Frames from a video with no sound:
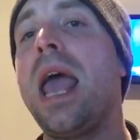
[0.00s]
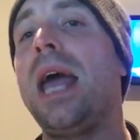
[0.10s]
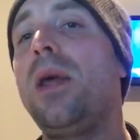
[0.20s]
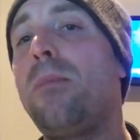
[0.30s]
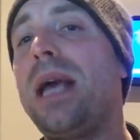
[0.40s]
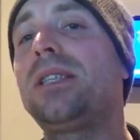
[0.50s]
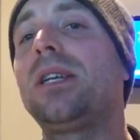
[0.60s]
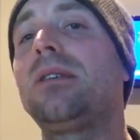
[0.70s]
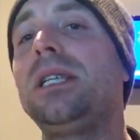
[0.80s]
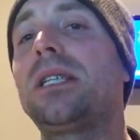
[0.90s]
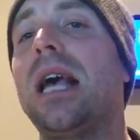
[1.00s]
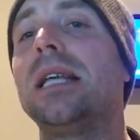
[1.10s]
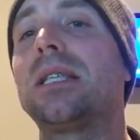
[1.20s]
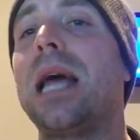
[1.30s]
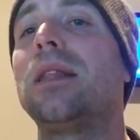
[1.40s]
And it basically
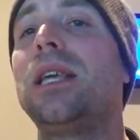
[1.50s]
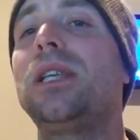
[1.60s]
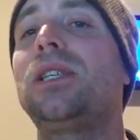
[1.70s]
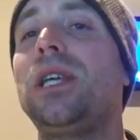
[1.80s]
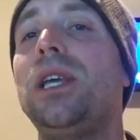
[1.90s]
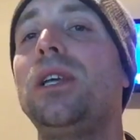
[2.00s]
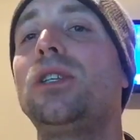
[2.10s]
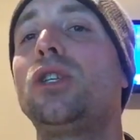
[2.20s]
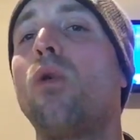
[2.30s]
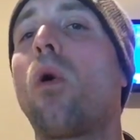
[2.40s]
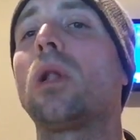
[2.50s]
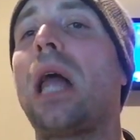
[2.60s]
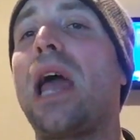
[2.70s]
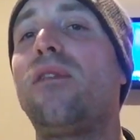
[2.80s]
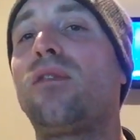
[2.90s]
says that this is your
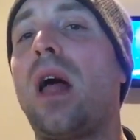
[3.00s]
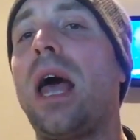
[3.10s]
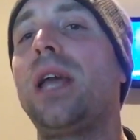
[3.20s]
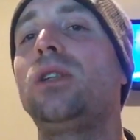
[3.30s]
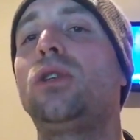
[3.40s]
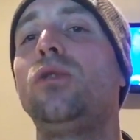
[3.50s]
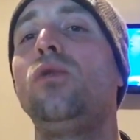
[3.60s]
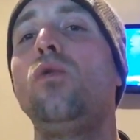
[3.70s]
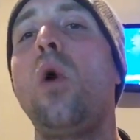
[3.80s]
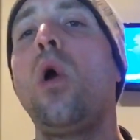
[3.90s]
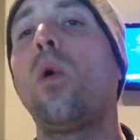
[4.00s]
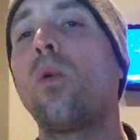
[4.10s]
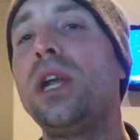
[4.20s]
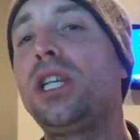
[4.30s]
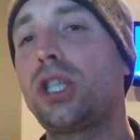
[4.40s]
lifeline to
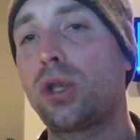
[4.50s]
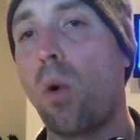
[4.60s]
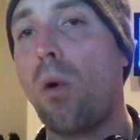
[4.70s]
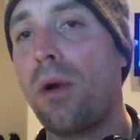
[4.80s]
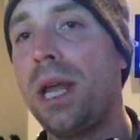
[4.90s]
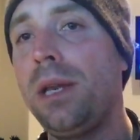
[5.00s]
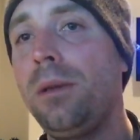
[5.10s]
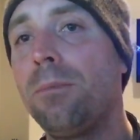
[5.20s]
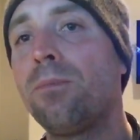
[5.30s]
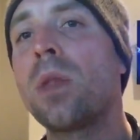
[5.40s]
restoring